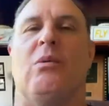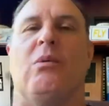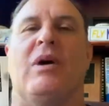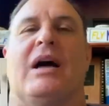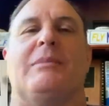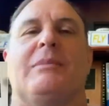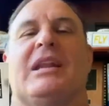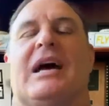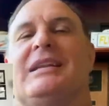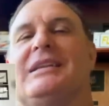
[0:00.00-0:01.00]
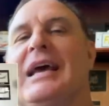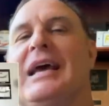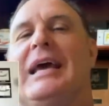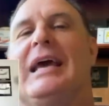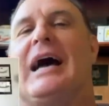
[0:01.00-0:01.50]
Well, I mean, I
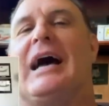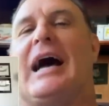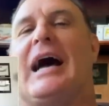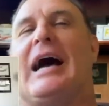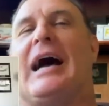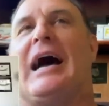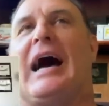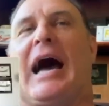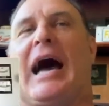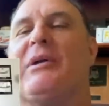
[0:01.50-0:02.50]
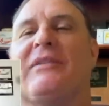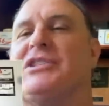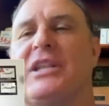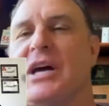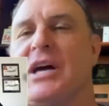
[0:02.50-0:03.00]
would have to
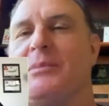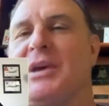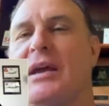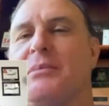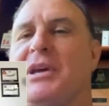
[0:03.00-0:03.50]
say the Tomcat